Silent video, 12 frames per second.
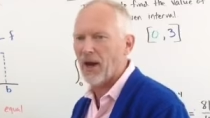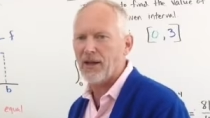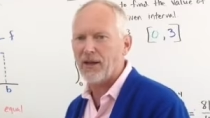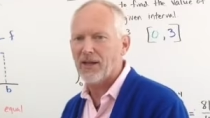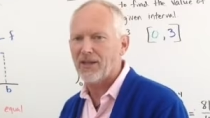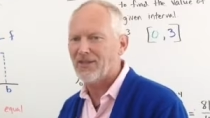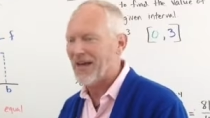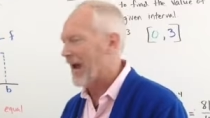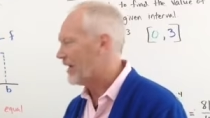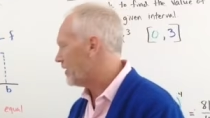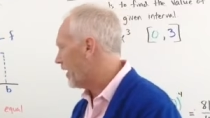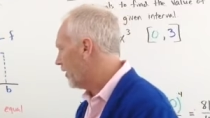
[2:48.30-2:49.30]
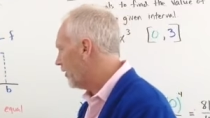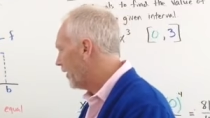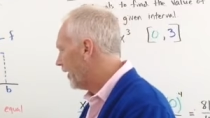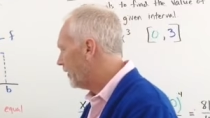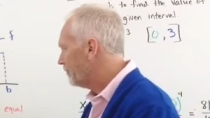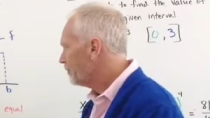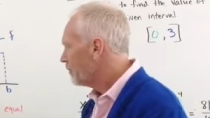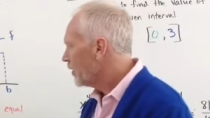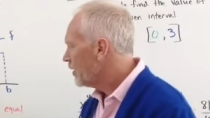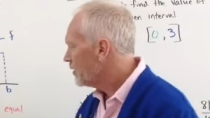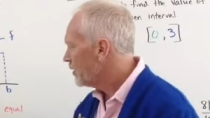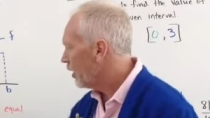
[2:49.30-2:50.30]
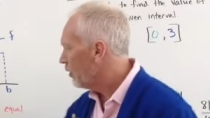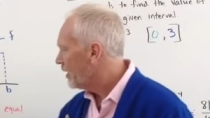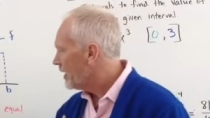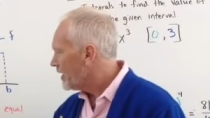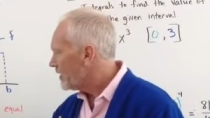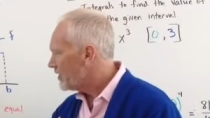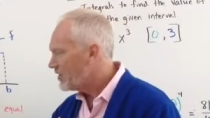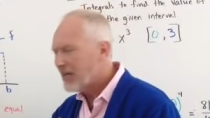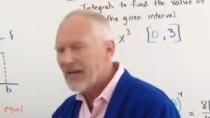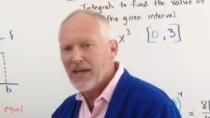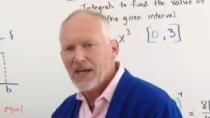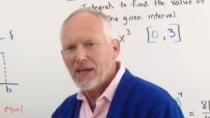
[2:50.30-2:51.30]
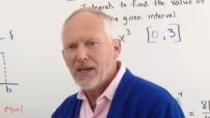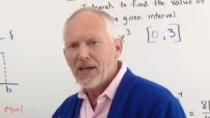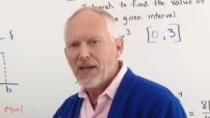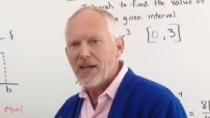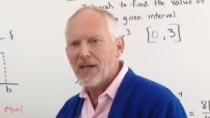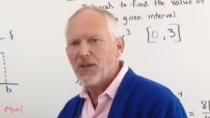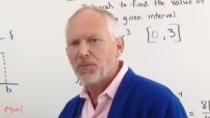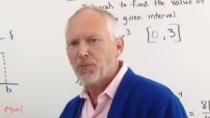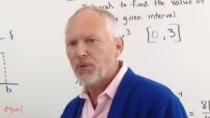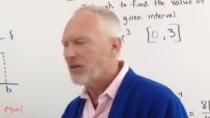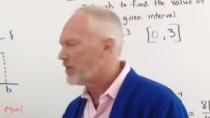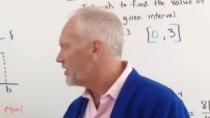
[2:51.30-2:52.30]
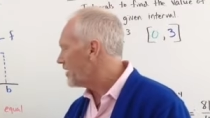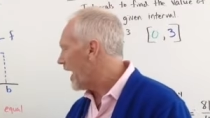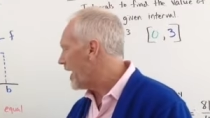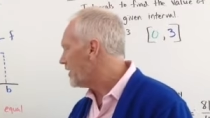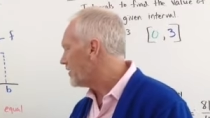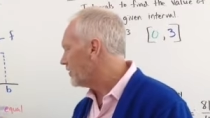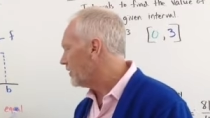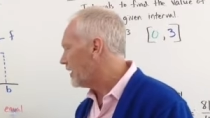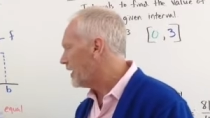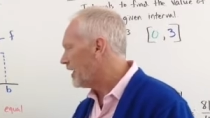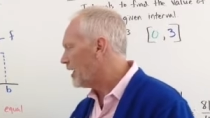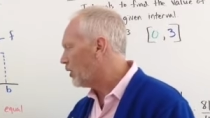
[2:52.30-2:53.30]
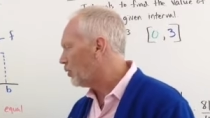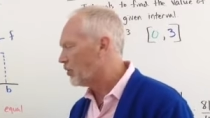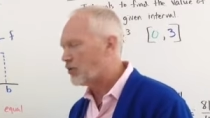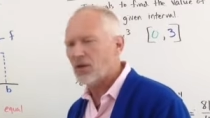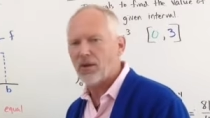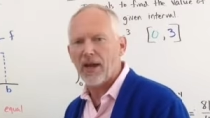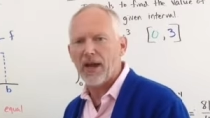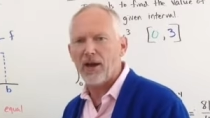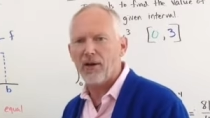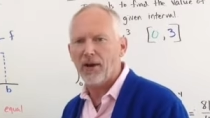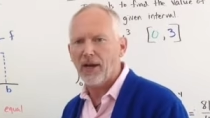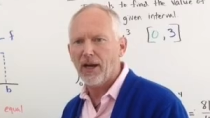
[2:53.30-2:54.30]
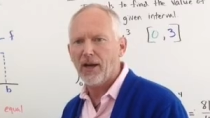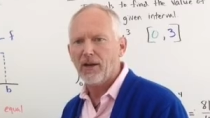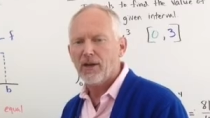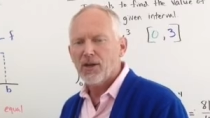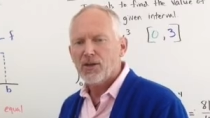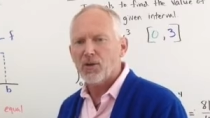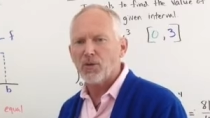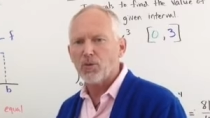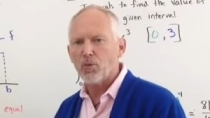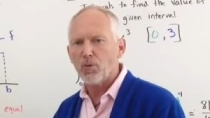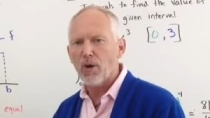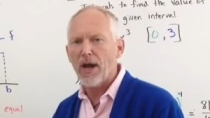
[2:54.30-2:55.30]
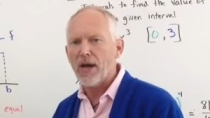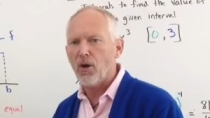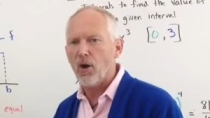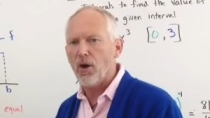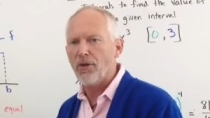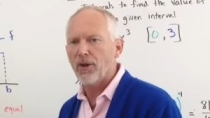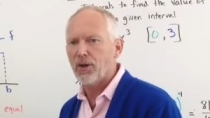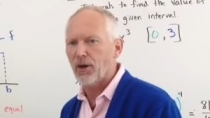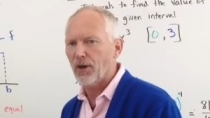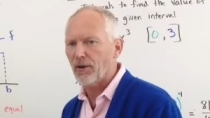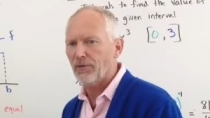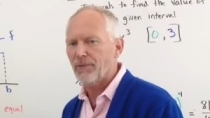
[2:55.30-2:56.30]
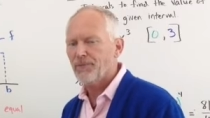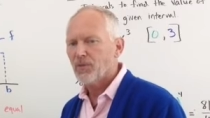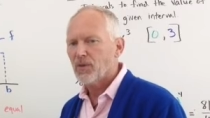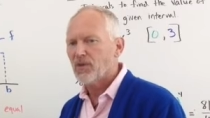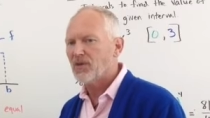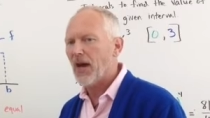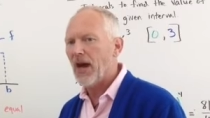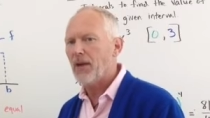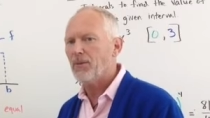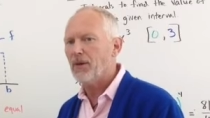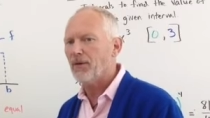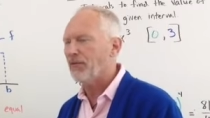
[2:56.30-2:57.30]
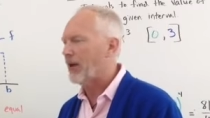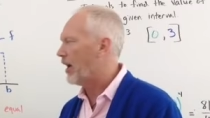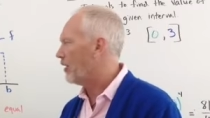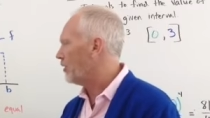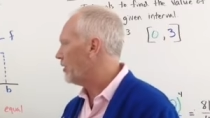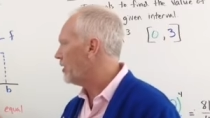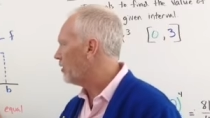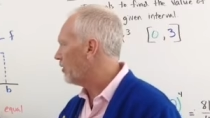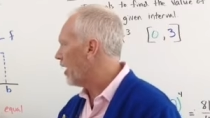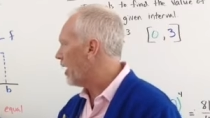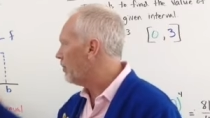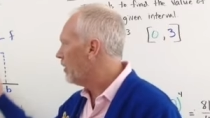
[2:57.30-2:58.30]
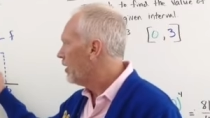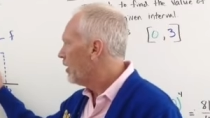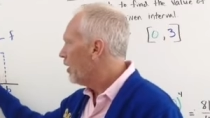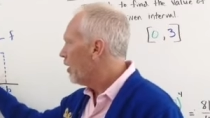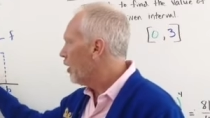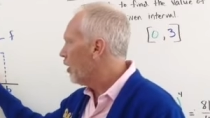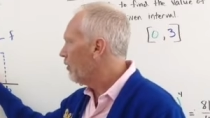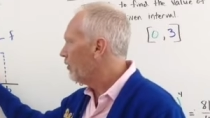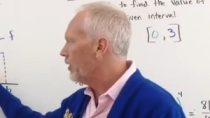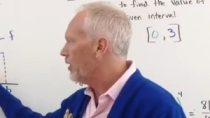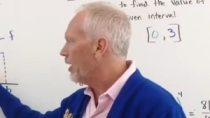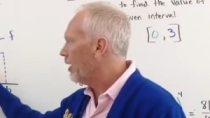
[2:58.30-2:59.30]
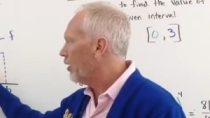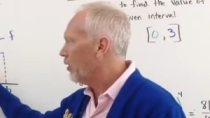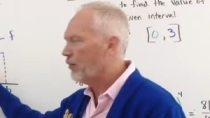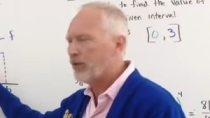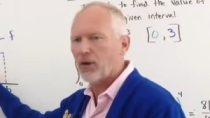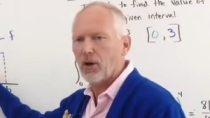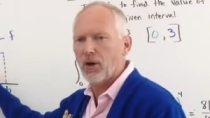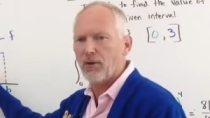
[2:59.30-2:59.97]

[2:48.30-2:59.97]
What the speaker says: find an exact area. So C is precisely equal to the area. So it's right on the curve. It's got to be a value. Either I'm over the